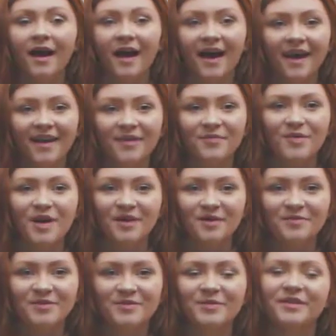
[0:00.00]
Hi,
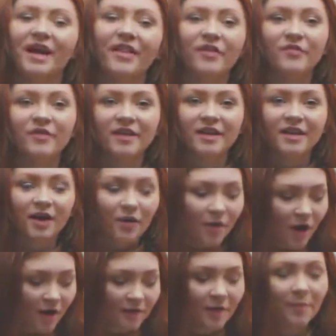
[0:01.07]
welcome to another video
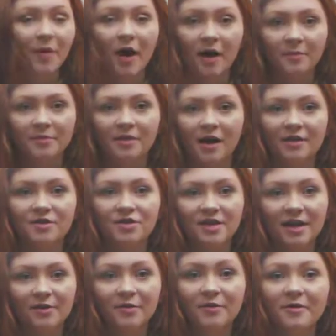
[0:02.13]
on the Popknot
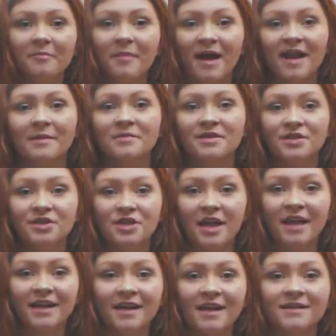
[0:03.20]
channel. My name is
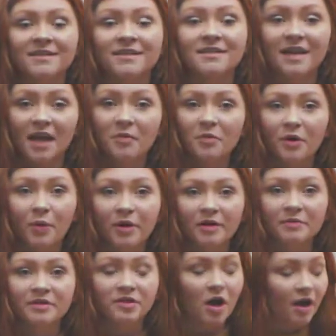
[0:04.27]
Jade and today we're going
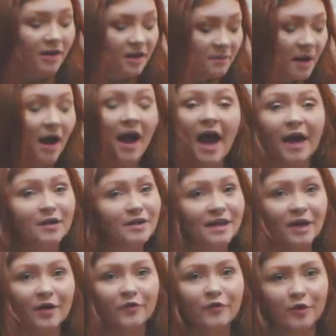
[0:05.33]
to be talking about how to
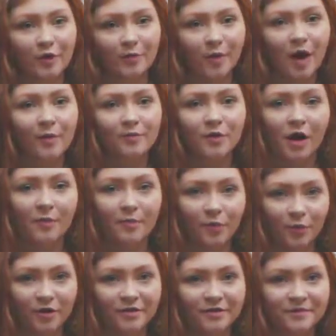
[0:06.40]
care for your Popknot
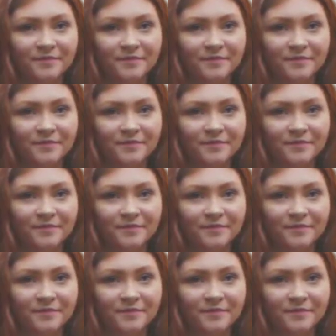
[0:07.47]
board.